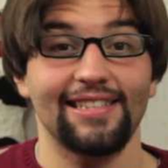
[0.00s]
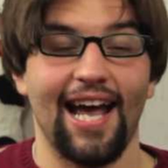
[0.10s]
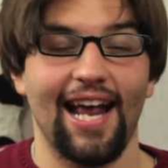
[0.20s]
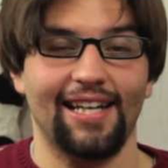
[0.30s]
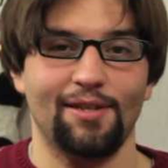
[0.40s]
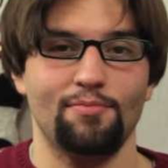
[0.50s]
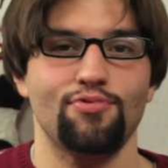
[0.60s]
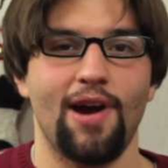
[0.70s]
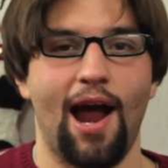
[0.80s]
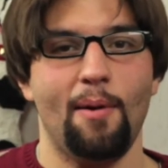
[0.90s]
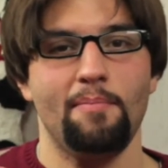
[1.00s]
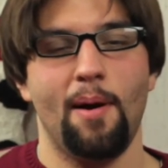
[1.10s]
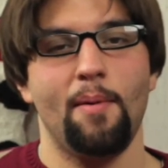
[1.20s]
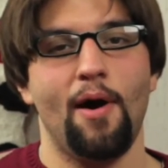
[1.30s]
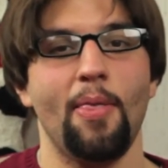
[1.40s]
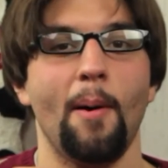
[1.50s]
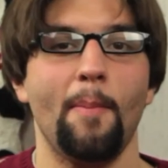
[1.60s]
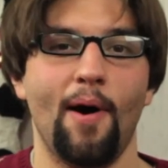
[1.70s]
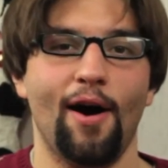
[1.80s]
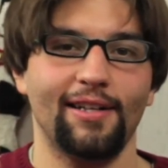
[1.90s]
Dine and Sign is a proud member of
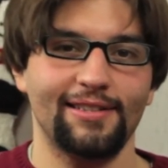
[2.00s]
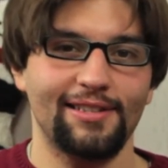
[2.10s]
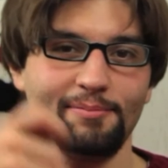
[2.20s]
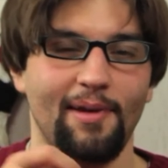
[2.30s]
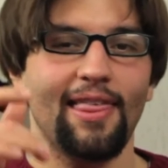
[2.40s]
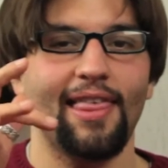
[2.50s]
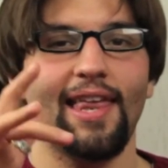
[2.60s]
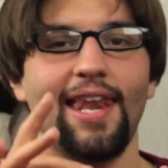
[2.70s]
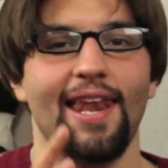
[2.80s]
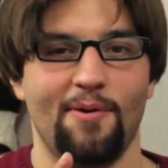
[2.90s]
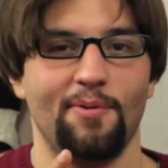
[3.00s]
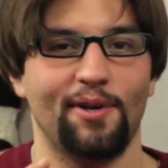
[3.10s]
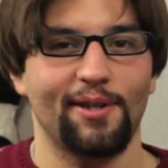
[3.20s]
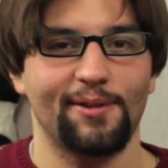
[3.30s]
the Podsmiths Network.